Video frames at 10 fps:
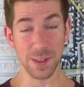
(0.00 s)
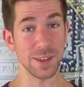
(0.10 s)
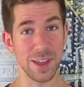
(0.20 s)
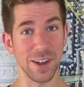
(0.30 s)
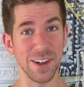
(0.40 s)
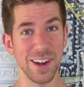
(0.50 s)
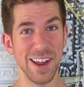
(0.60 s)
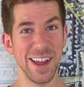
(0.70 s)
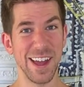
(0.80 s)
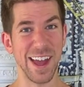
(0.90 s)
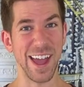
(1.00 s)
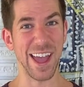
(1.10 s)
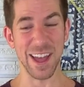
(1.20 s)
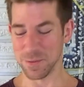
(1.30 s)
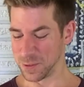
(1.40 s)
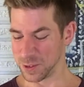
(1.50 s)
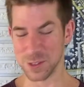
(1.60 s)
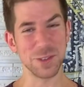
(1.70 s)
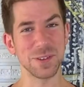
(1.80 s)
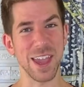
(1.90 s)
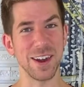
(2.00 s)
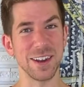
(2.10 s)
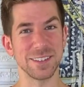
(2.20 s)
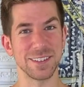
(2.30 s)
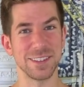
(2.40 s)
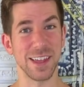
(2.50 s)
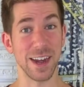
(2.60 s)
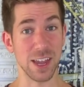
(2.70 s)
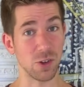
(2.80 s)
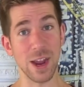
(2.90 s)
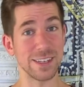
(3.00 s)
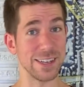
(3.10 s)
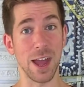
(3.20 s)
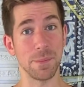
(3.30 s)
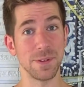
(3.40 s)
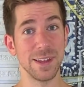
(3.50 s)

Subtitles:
Here I have 2 carrots that I grated up.